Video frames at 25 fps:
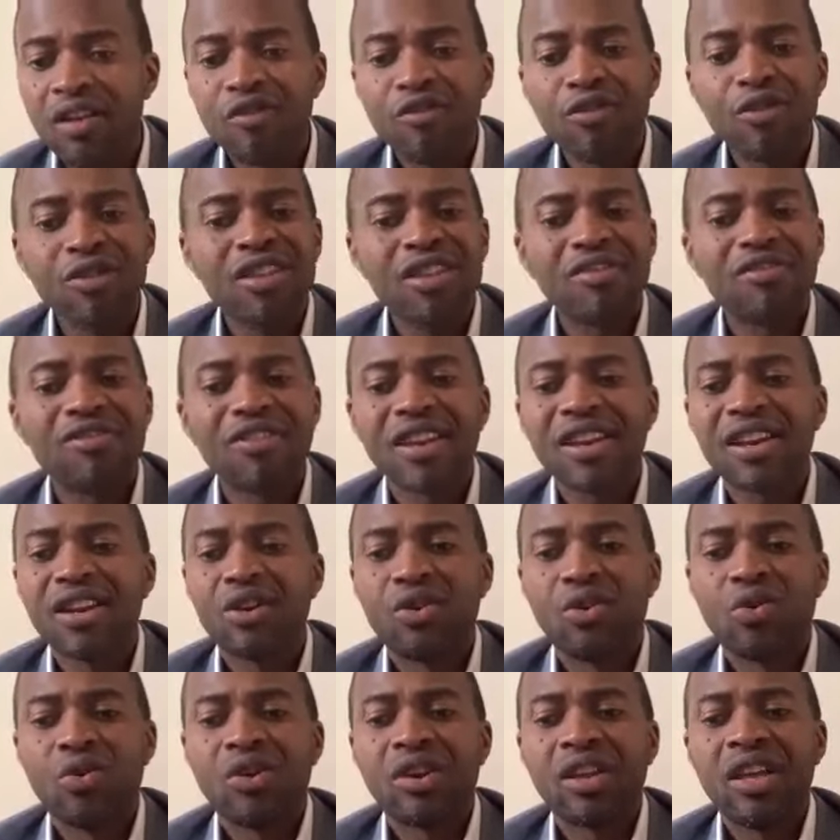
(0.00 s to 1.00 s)
For the very
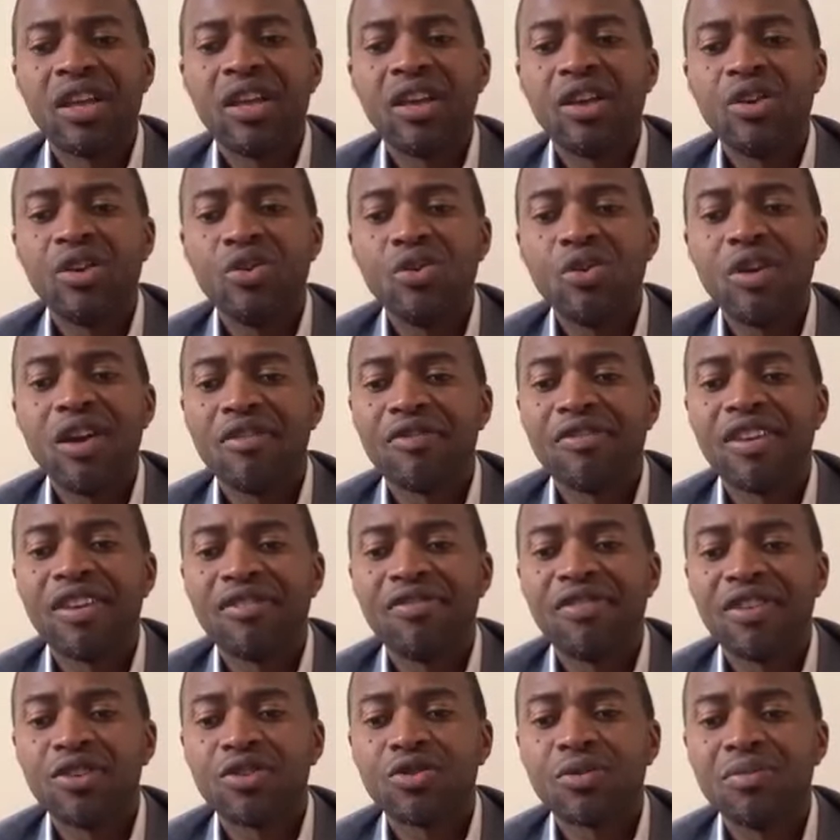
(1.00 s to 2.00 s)
glory you have
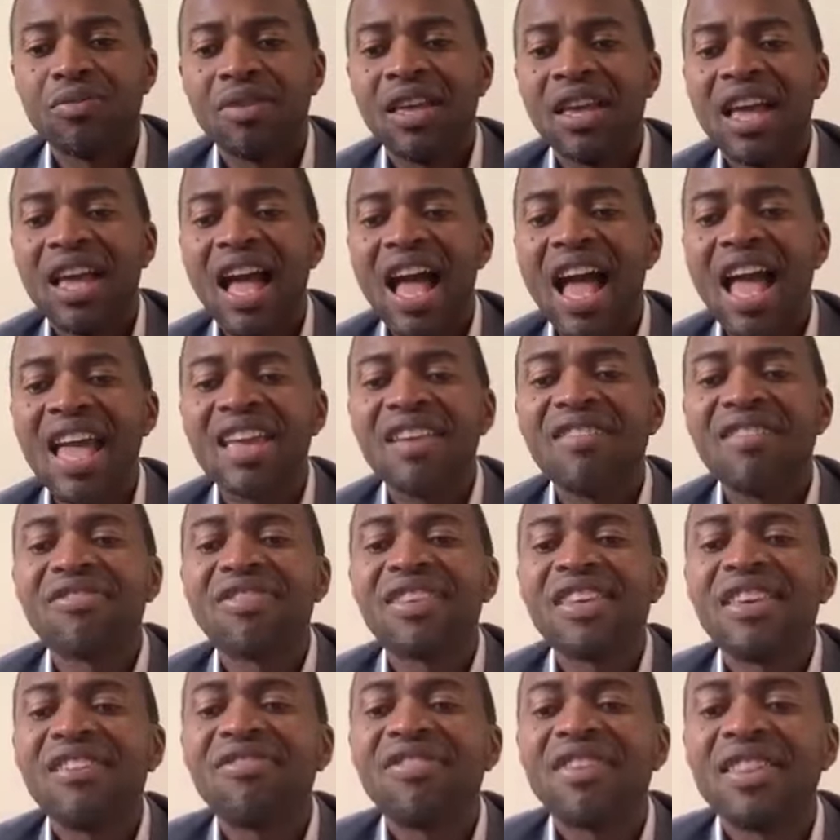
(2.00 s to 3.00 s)
given to me, I
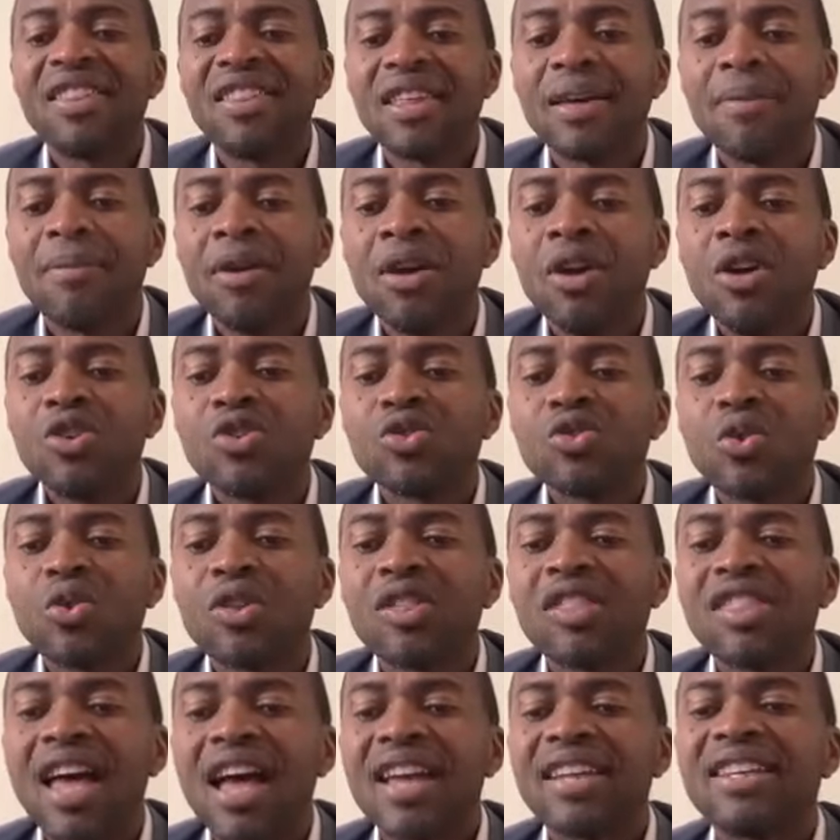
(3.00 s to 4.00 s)
have given them
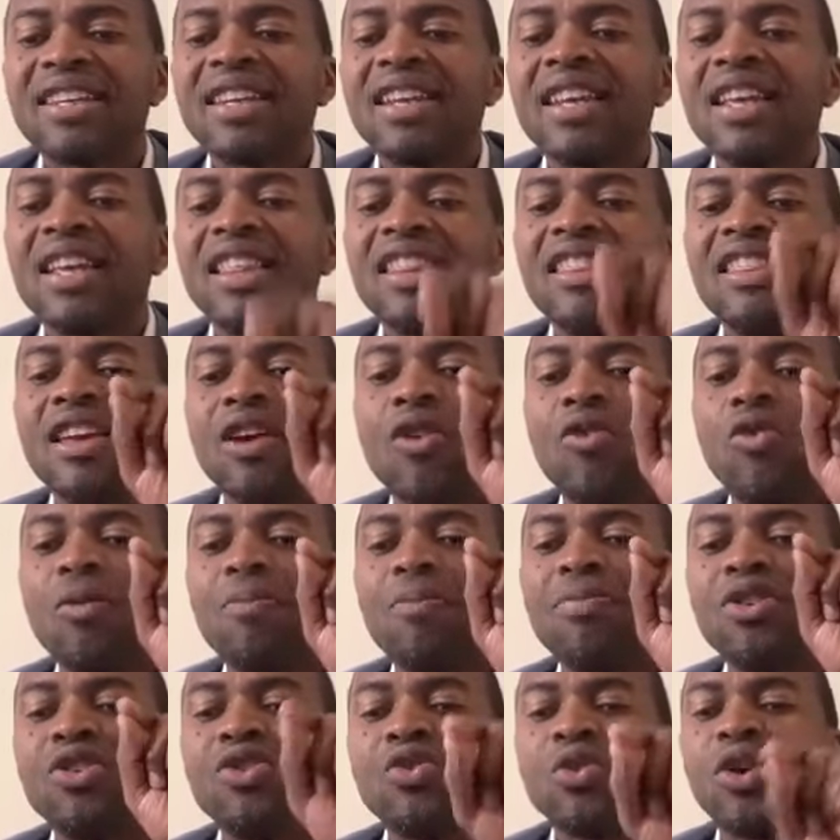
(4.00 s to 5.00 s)
so that they
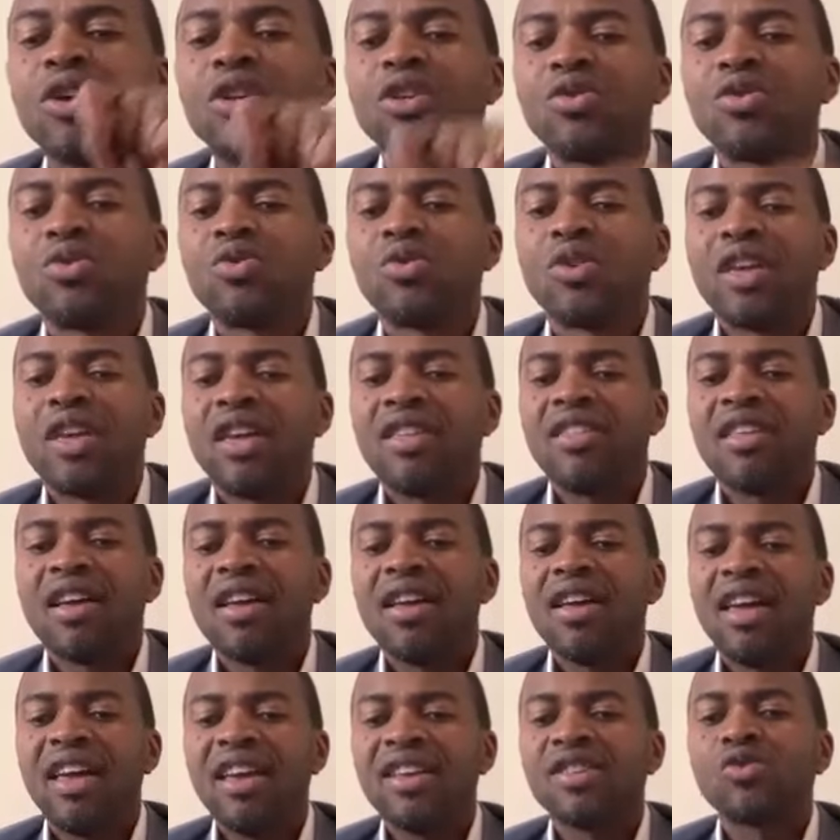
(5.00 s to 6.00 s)
would be joined together
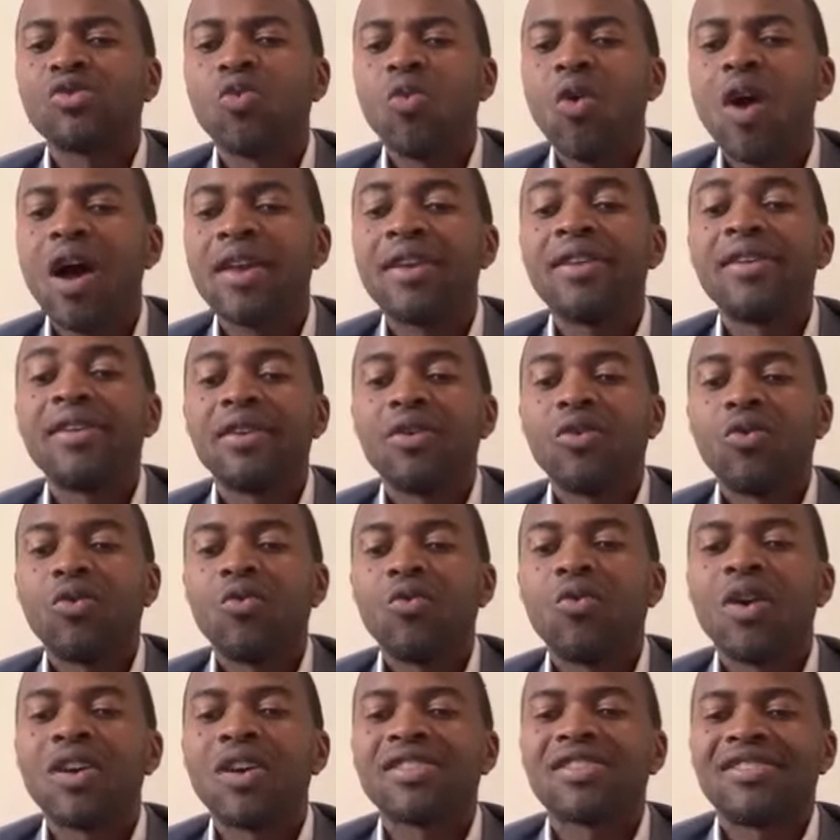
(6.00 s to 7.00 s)
as one.
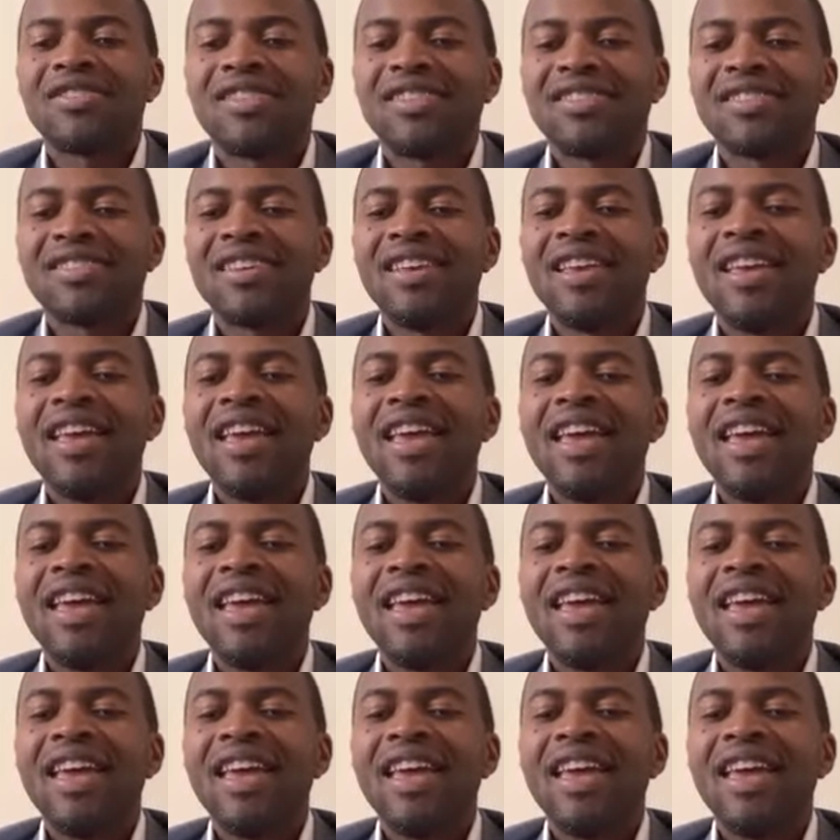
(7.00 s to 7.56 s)
Watch this.